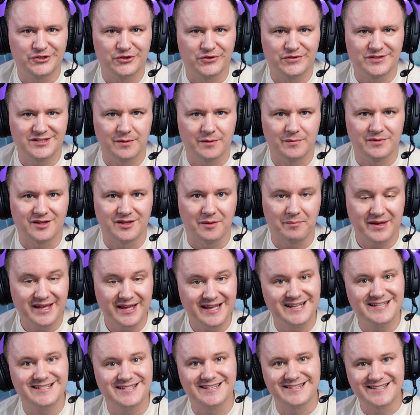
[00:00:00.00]
some of the P's
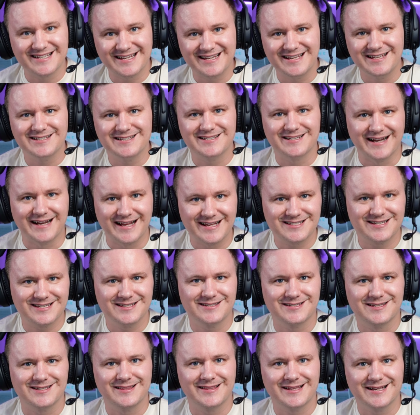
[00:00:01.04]
and T's and S's
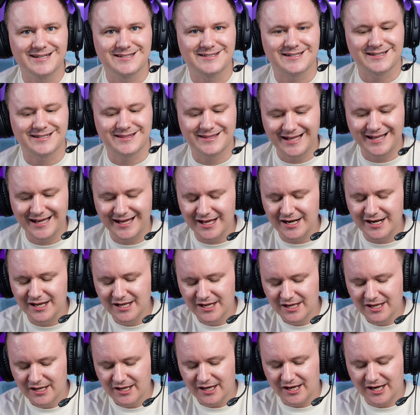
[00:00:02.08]
and things like that,
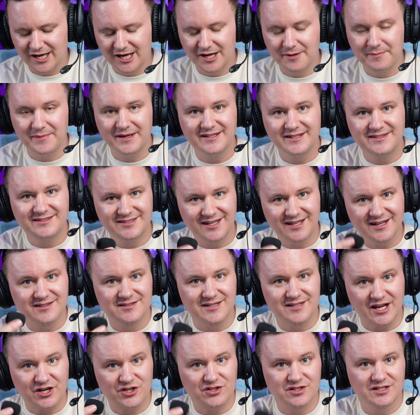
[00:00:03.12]
it does
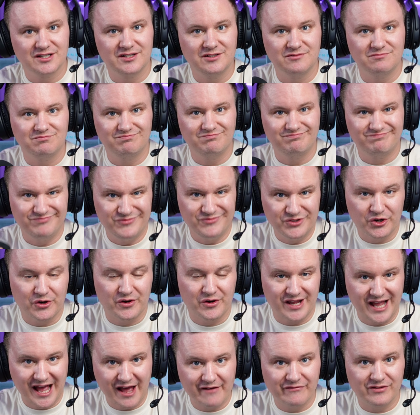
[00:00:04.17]
actually
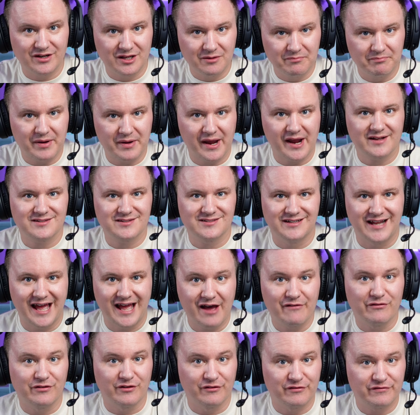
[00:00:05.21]
have an impact and have an
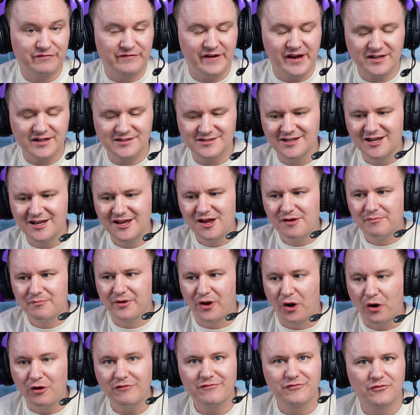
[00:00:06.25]
effect. But
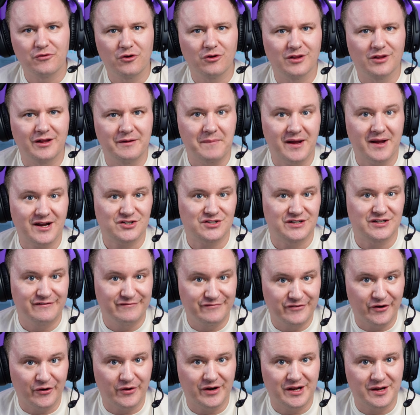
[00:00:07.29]
overall, I'm actually
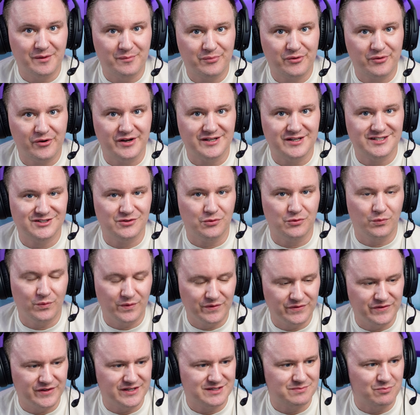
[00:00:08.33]
very impressed with
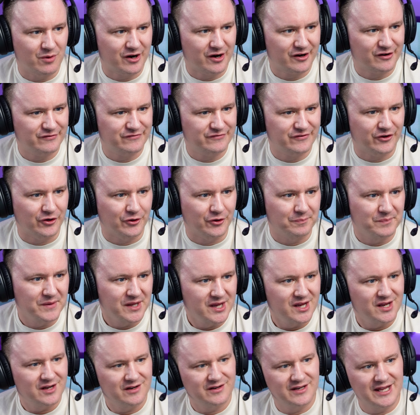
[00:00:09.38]
this microphone.
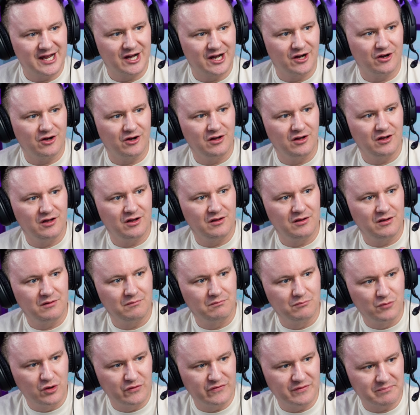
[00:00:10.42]
Now,
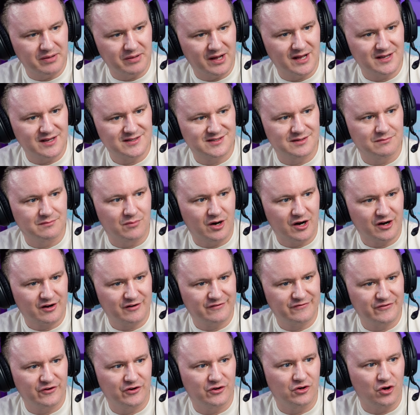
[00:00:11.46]
moving past the
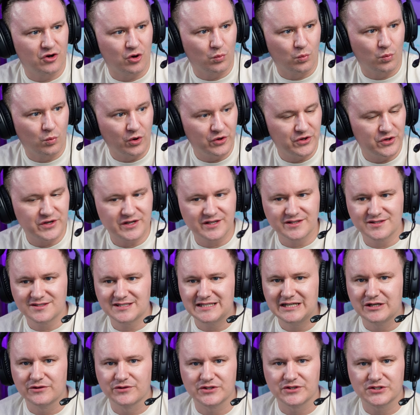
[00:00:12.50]
microphone, what you can see
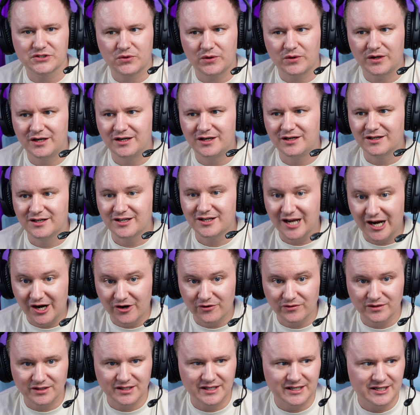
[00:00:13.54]
on the screen
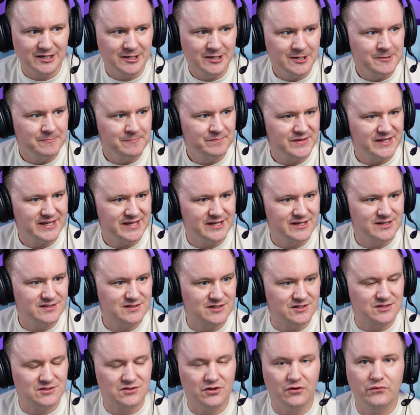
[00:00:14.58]
currently is the
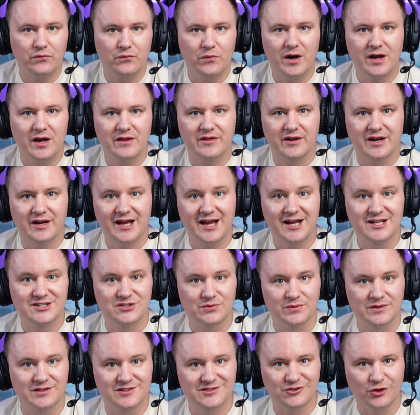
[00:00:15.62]
software that I had to
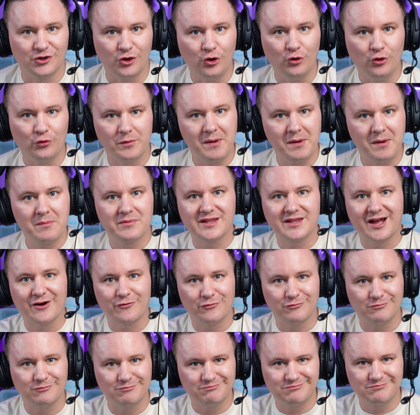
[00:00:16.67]
install. Remember that
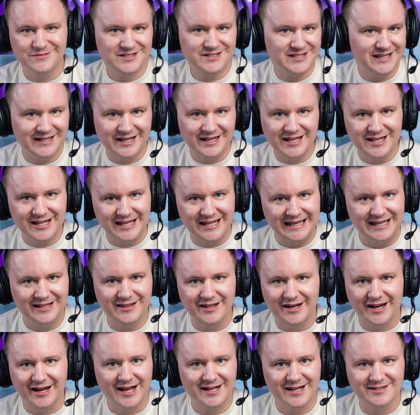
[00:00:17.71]
CD key that I
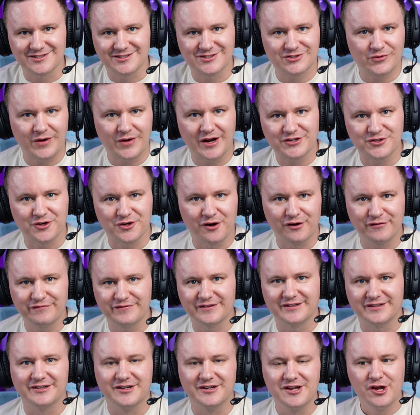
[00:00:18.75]
had to scratch off and
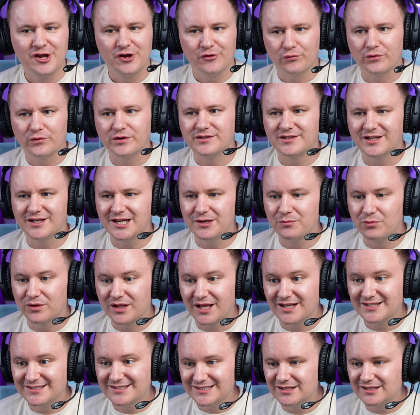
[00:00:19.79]
redeem? Well, I
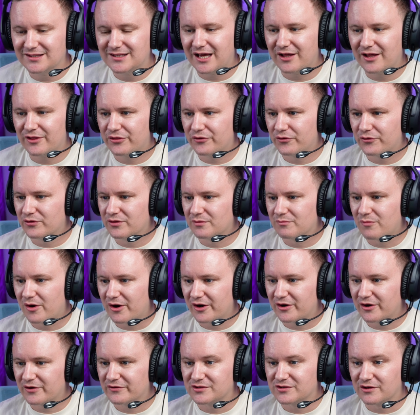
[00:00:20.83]
did that through the
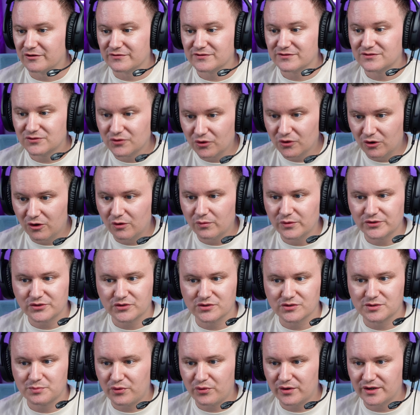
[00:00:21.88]
Microsoft Store, which was
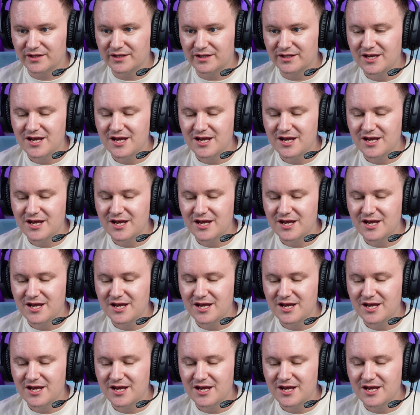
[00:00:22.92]
pretty